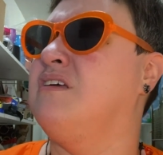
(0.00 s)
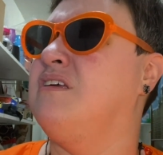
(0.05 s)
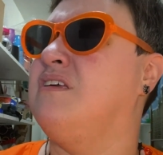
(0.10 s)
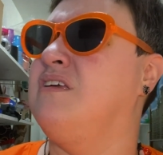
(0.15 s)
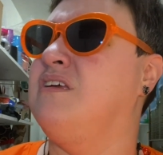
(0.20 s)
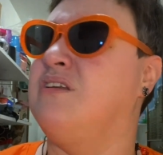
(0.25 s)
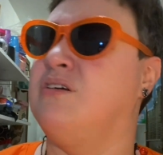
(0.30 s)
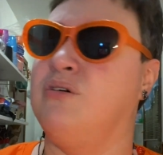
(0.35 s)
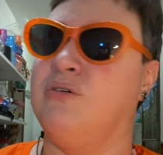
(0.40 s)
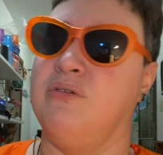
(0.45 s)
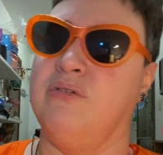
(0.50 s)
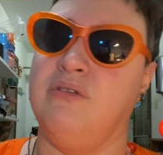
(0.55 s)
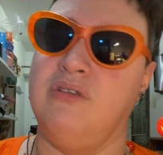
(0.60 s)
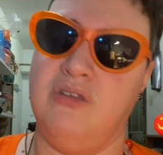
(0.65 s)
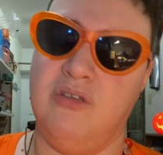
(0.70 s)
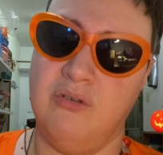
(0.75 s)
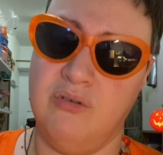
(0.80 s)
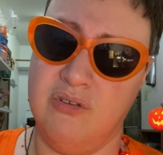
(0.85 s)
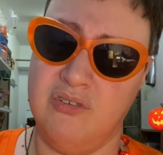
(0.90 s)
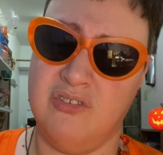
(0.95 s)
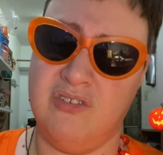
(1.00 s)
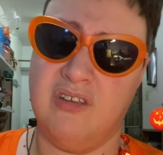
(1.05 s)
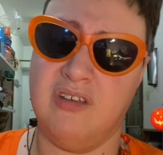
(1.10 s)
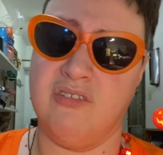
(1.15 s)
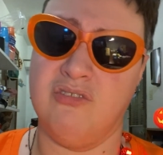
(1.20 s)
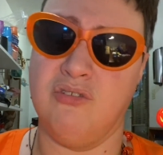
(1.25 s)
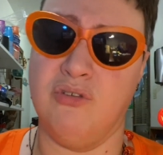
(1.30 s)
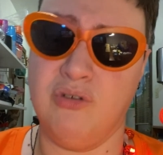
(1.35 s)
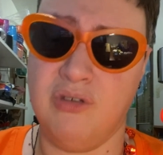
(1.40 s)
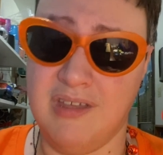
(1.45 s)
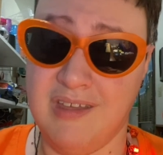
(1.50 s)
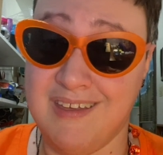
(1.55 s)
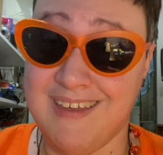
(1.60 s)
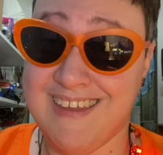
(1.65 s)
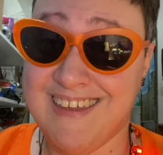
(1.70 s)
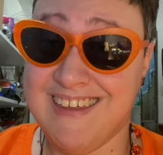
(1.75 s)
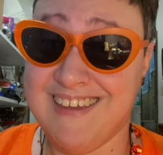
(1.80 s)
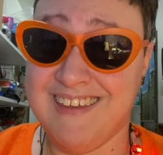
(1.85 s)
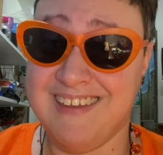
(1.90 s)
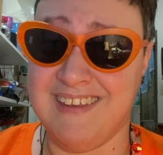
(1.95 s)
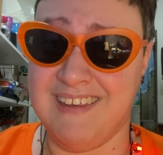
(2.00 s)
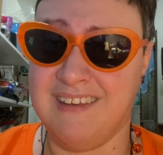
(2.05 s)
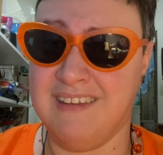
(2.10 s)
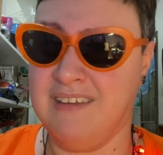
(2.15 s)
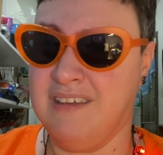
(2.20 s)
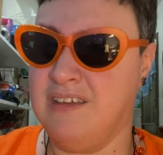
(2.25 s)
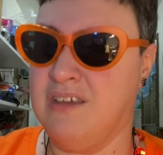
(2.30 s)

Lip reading: unisex looking kid